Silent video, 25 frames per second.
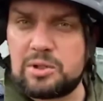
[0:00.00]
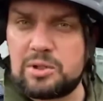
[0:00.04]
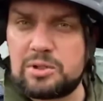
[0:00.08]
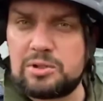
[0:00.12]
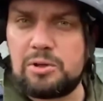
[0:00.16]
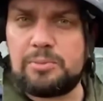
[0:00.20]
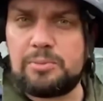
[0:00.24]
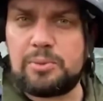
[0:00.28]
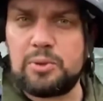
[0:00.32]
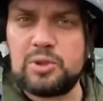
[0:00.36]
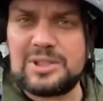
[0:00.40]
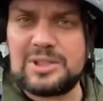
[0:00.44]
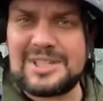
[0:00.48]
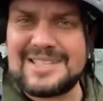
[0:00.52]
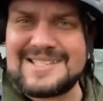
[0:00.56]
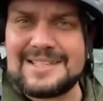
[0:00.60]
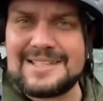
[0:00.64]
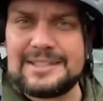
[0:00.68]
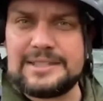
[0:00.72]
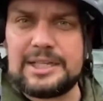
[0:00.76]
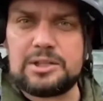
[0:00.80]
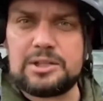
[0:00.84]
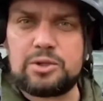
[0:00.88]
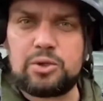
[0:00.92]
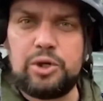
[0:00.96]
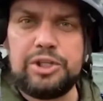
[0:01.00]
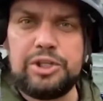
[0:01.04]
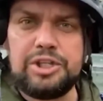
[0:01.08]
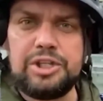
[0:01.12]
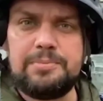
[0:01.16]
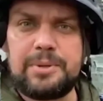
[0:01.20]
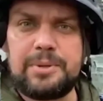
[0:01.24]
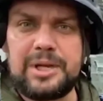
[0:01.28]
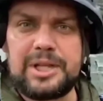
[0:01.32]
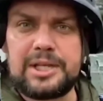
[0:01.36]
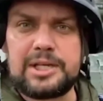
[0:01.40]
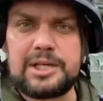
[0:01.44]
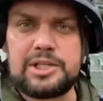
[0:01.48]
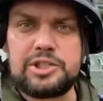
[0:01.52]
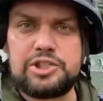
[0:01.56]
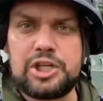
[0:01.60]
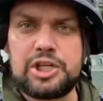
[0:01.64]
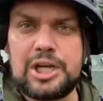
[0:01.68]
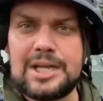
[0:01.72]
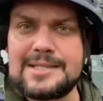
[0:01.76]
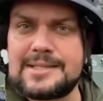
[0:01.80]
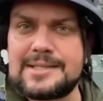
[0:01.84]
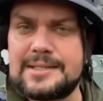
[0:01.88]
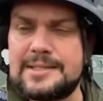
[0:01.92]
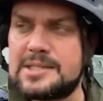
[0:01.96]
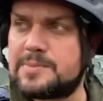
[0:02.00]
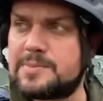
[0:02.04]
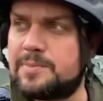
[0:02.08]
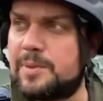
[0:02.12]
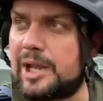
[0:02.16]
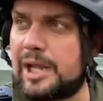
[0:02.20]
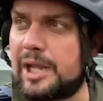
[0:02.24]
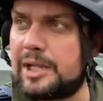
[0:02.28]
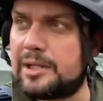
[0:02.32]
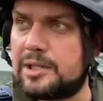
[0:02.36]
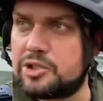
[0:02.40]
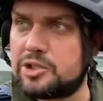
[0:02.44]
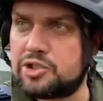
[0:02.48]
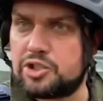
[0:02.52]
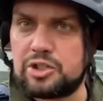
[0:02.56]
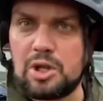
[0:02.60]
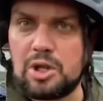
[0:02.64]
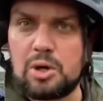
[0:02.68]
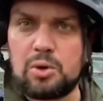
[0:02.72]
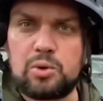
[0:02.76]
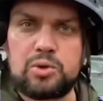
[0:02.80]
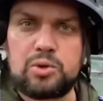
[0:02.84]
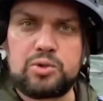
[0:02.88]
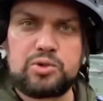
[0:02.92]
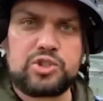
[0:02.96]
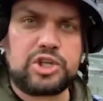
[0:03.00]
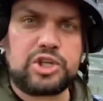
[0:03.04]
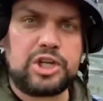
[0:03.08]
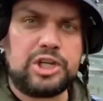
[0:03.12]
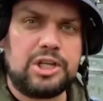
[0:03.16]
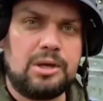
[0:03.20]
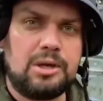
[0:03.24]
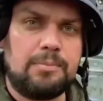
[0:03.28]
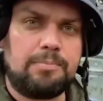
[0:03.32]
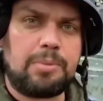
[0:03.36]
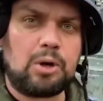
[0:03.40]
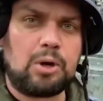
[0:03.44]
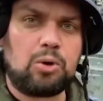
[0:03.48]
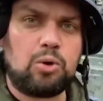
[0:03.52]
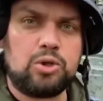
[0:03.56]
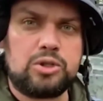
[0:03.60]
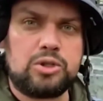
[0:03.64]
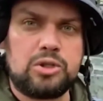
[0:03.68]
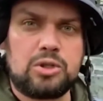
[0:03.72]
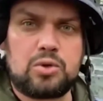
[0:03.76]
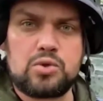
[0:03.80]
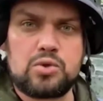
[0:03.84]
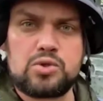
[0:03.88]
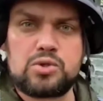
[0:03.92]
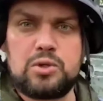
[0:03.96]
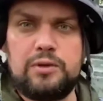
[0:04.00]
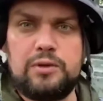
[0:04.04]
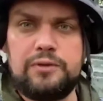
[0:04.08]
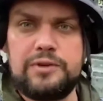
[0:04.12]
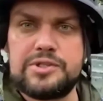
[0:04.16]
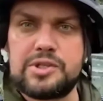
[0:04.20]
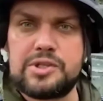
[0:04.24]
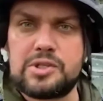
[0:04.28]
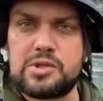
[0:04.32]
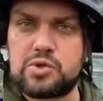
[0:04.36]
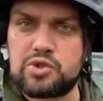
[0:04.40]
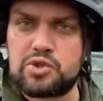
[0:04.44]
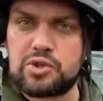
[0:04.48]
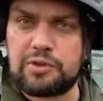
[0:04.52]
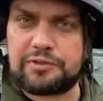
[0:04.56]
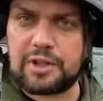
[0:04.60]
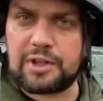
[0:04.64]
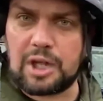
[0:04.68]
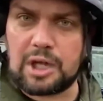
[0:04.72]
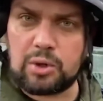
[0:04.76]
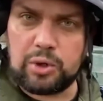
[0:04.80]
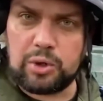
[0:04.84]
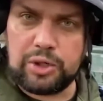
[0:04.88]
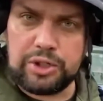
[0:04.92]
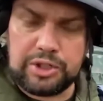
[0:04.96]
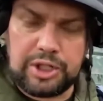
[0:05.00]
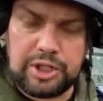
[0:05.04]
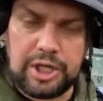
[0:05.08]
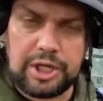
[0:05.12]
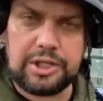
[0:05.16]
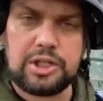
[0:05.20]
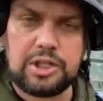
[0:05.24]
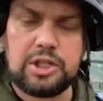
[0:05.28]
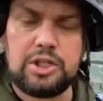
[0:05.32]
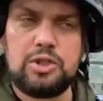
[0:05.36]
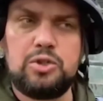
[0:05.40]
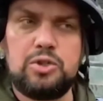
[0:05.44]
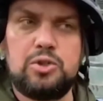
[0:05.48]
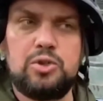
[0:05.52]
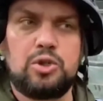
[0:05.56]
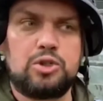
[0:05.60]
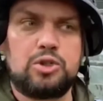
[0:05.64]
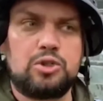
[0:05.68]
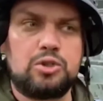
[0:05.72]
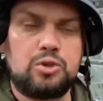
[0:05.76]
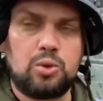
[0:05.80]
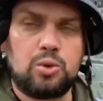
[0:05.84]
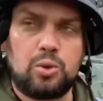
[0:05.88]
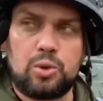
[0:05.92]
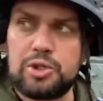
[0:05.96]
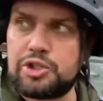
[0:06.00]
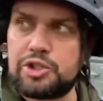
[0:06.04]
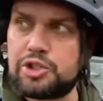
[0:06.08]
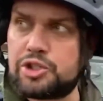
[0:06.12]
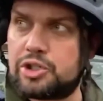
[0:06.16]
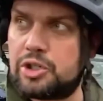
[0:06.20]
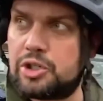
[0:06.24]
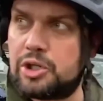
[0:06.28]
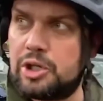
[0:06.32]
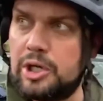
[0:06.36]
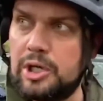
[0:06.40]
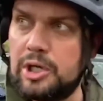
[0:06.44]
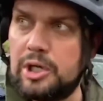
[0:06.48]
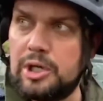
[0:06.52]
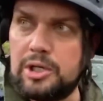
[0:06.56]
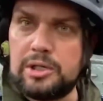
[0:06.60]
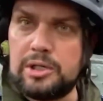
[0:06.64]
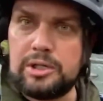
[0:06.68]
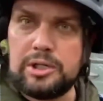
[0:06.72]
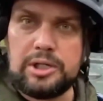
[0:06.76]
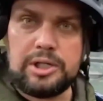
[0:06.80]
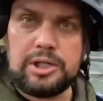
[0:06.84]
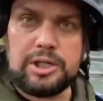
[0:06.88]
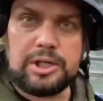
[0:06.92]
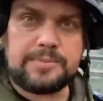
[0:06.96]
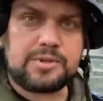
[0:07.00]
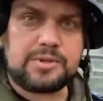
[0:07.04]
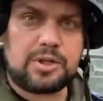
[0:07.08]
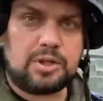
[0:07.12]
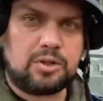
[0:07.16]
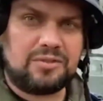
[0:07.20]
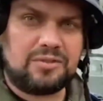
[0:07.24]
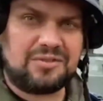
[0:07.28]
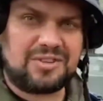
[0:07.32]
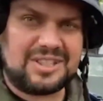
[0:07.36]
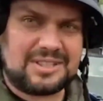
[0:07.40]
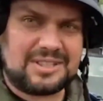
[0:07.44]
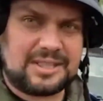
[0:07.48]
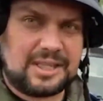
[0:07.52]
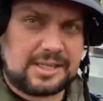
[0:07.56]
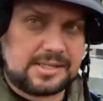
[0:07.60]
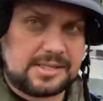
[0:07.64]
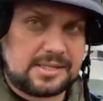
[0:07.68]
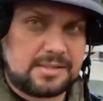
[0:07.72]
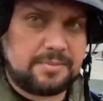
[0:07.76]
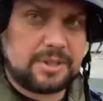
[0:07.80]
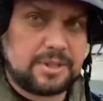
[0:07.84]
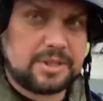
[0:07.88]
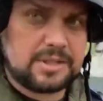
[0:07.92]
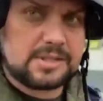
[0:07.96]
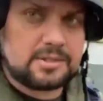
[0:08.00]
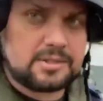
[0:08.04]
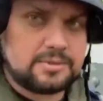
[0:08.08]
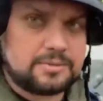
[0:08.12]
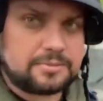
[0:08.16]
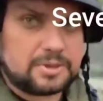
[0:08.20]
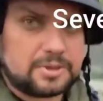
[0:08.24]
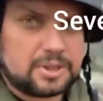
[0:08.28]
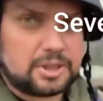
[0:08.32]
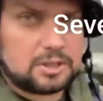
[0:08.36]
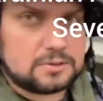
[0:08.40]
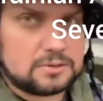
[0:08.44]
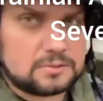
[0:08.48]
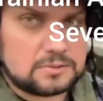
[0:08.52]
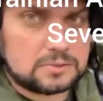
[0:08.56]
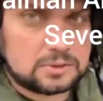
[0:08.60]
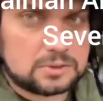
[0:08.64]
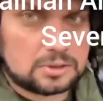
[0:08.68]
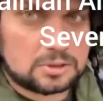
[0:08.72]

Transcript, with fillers: village has been retaken over by Russian military. Popasna, Rubizne, Lyman,